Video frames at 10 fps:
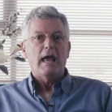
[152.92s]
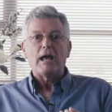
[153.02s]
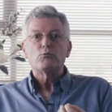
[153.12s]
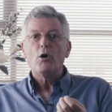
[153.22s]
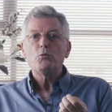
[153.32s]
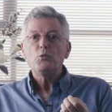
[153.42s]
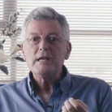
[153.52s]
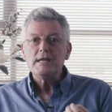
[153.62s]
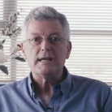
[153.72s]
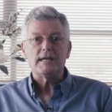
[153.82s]
And what
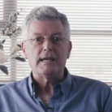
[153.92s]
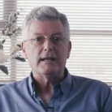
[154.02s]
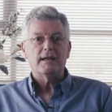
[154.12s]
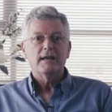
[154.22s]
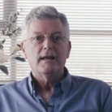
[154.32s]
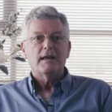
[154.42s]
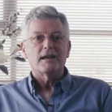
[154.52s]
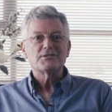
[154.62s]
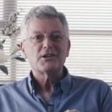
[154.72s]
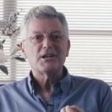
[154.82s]
we need
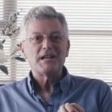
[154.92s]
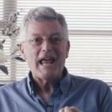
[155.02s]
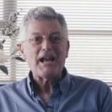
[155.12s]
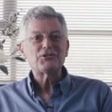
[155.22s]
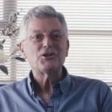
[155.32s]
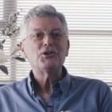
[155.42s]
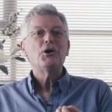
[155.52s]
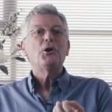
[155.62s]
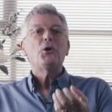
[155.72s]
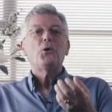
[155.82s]
is a
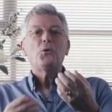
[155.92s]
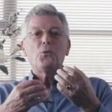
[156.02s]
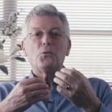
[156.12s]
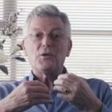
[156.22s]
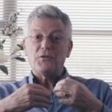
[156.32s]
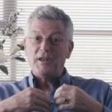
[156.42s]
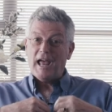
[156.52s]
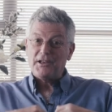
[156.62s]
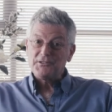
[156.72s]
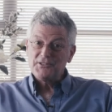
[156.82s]
connection within
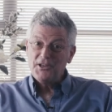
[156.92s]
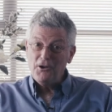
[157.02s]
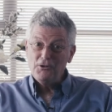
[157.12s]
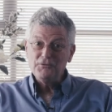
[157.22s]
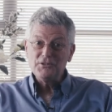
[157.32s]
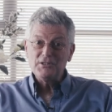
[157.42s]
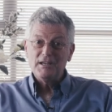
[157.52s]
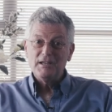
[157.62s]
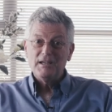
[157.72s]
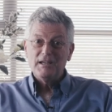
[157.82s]
ourselves
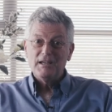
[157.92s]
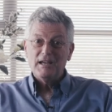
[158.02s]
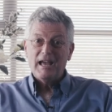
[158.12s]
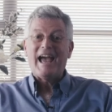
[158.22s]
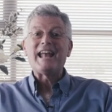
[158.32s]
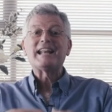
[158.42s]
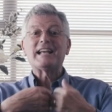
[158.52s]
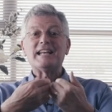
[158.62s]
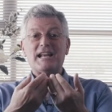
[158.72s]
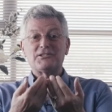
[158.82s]
and a
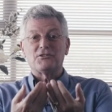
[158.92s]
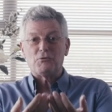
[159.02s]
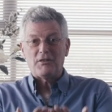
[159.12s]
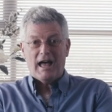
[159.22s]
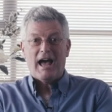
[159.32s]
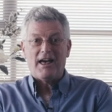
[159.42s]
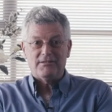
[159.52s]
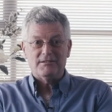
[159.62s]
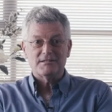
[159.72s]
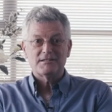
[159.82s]
connection with
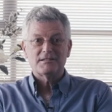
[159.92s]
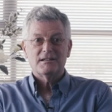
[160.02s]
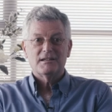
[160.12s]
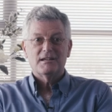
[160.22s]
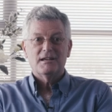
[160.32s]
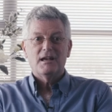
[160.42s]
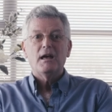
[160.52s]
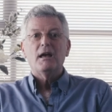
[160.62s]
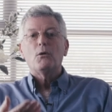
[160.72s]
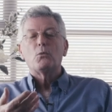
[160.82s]
others.
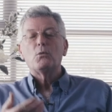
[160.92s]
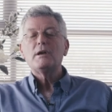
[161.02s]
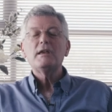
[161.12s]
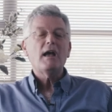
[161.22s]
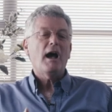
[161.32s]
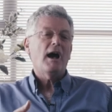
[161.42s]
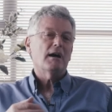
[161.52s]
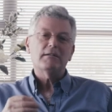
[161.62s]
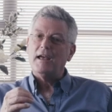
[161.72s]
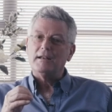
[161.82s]
We
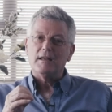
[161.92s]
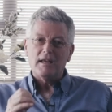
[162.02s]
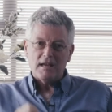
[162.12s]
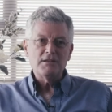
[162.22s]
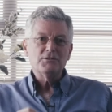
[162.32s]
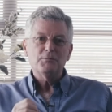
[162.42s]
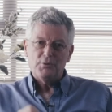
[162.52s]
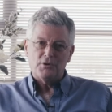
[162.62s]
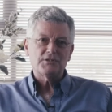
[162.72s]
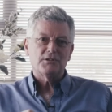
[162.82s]
are an
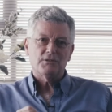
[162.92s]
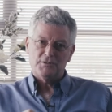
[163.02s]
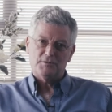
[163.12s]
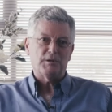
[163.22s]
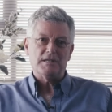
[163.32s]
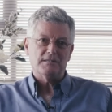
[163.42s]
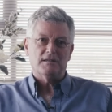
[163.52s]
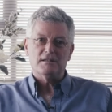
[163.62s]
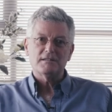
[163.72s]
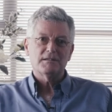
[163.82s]
interpersonal
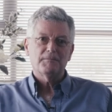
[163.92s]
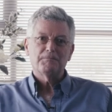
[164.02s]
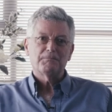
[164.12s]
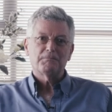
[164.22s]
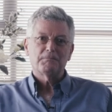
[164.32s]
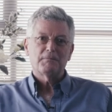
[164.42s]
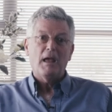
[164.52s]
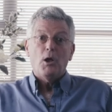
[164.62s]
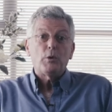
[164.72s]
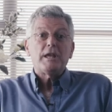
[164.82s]
species.
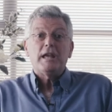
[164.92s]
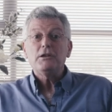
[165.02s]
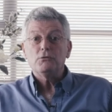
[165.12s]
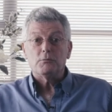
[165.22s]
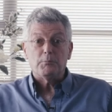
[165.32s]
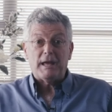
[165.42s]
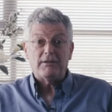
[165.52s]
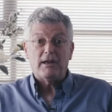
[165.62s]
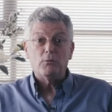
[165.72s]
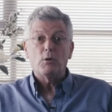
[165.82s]
We heal
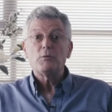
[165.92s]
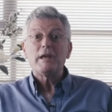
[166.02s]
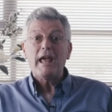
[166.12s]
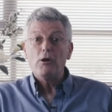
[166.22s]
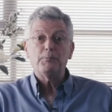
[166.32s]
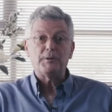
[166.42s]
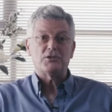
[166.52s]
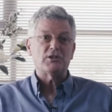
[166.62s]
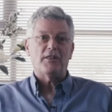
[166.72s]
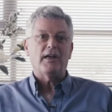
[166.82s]
better when we help
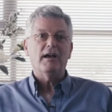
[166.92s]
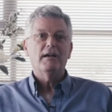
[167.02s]
each other.